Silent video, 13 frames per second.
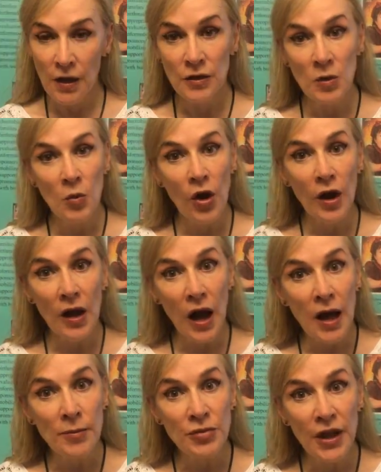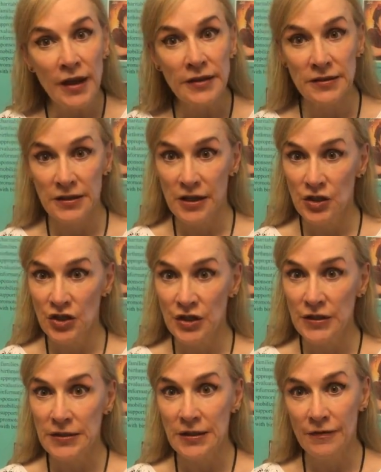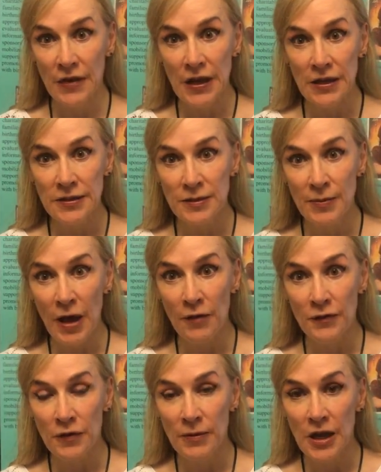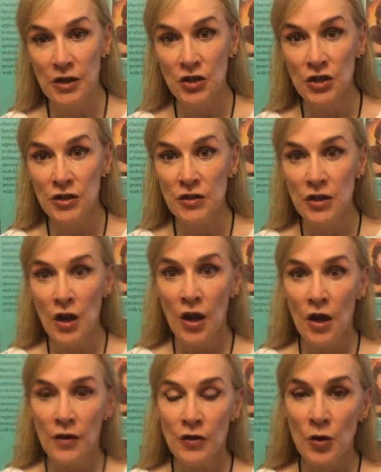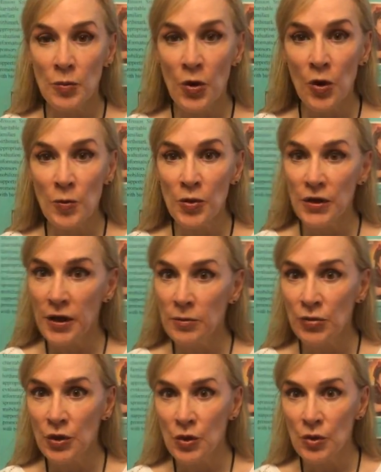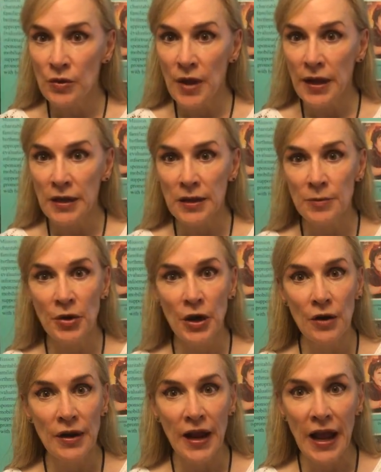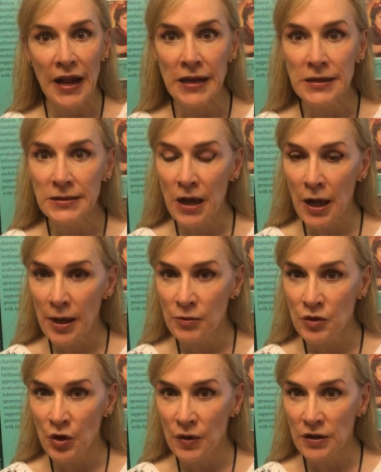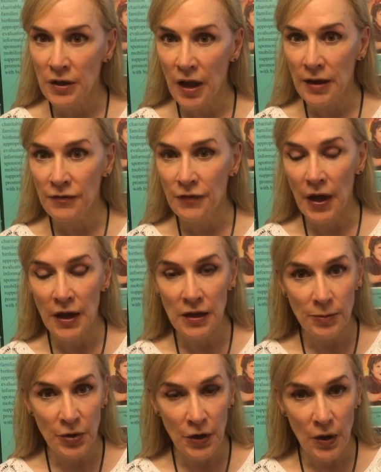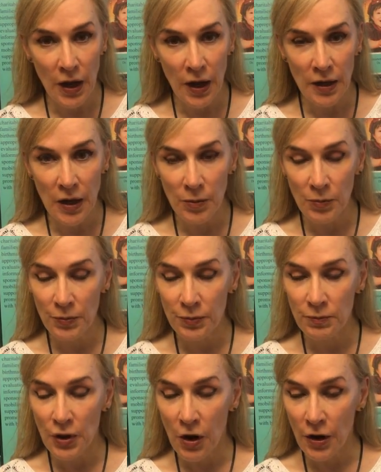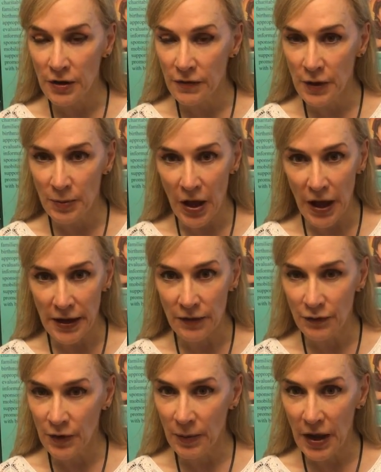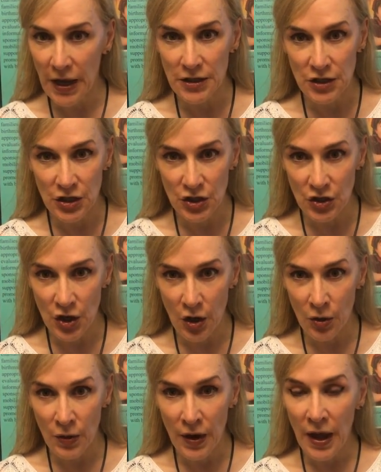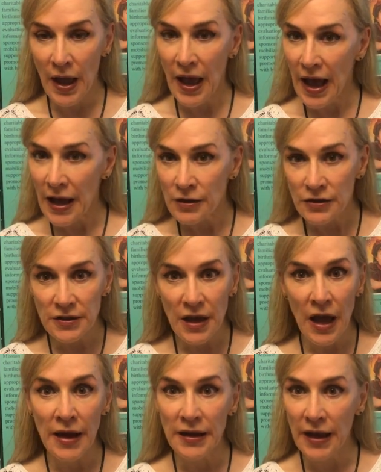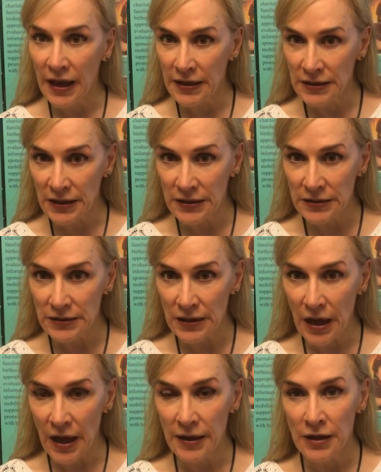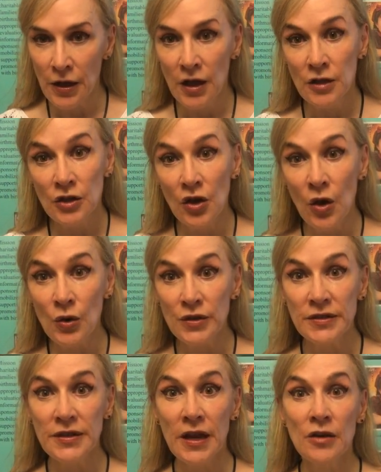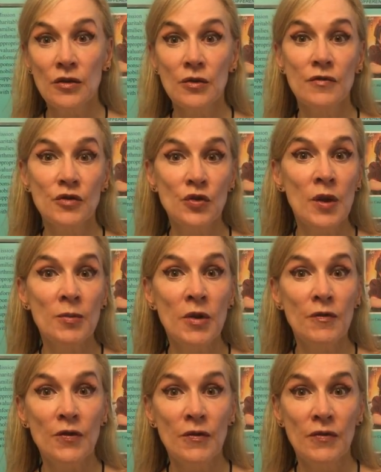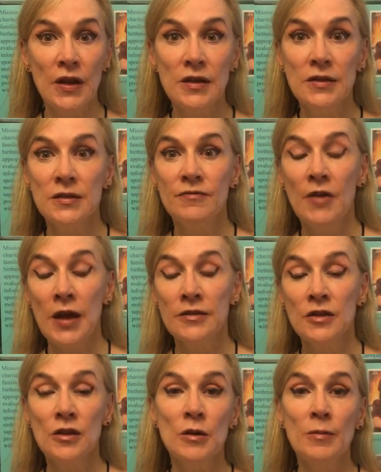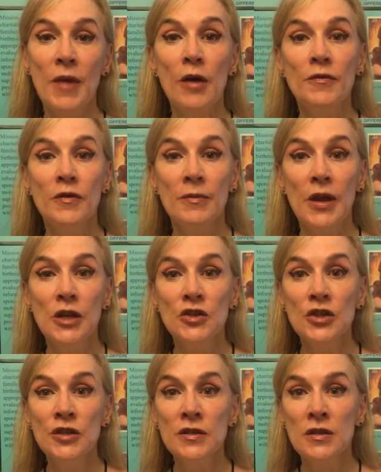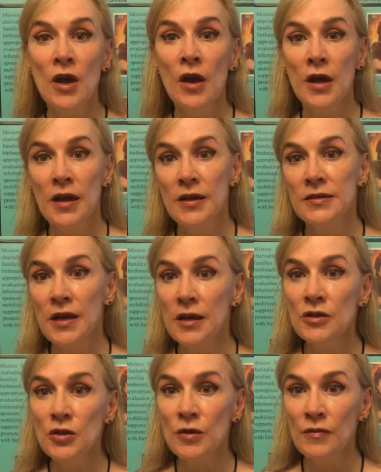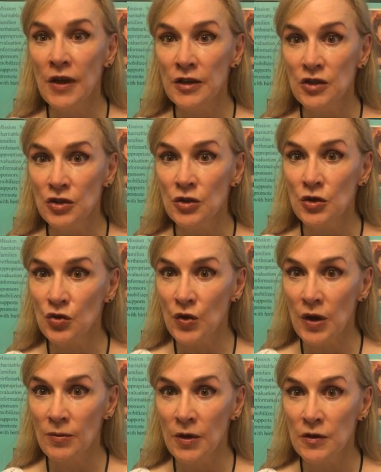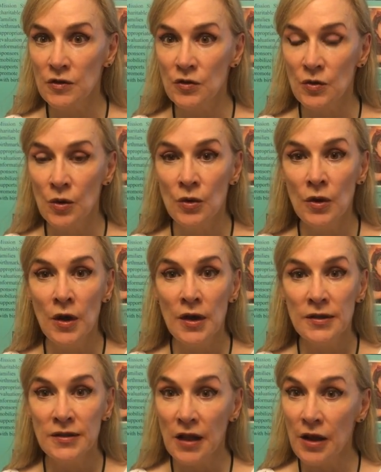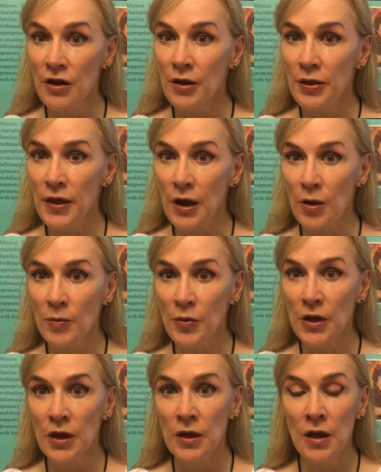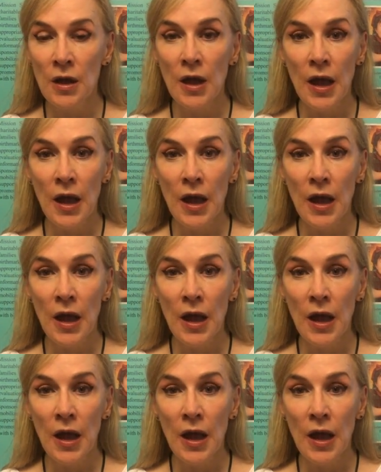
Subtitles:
The more complex lesions, the venous malformations, they're purple and blue. They can appear at any time during life, any part of the body, from head to toe, outside and inside. The gold standard of treatment for venous vascular malformations is interventional treatments through sclerotherapy,